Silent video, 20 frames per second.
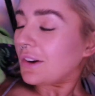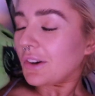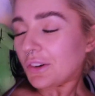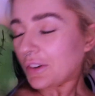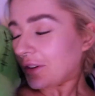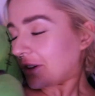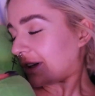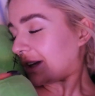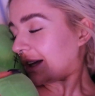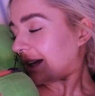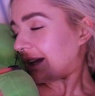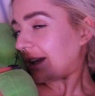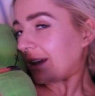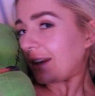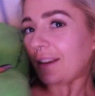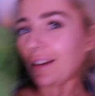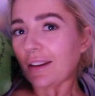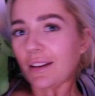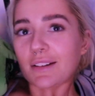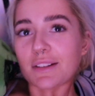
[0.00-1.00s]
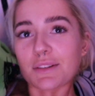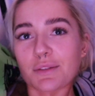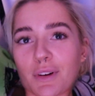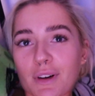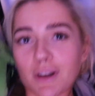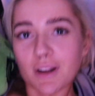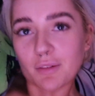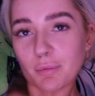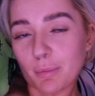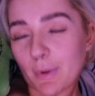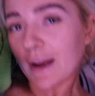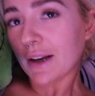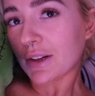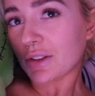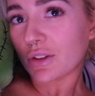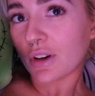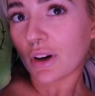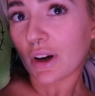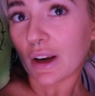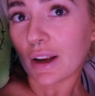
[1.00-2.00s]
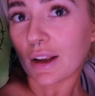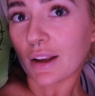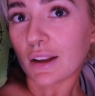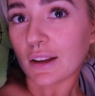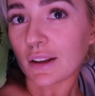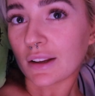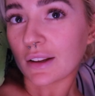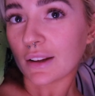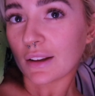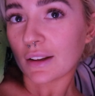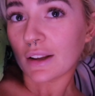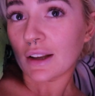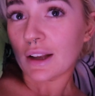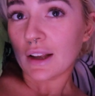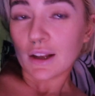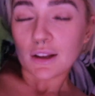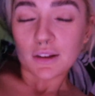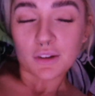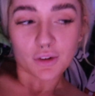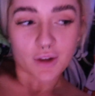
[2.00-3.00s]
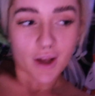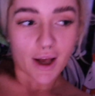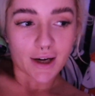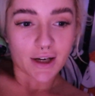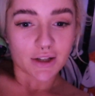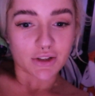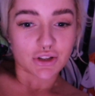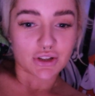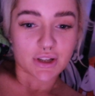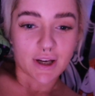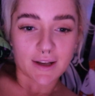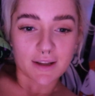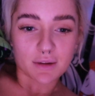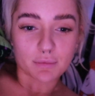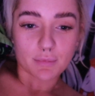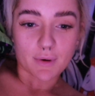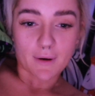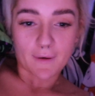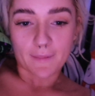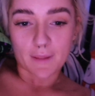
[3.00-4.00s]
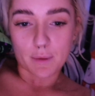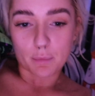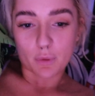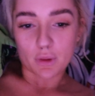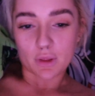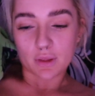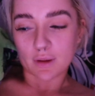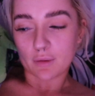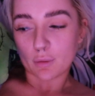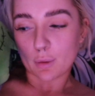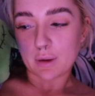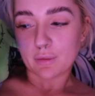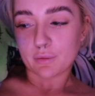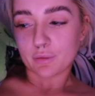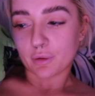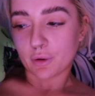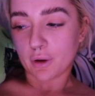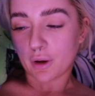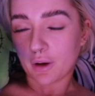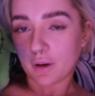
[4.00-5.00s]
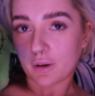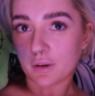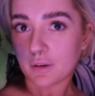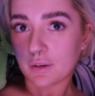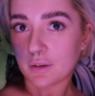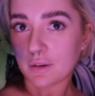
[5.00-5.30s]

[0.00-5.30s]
Okay. He's run out of battery. You can actually take them there and they put them one in for you.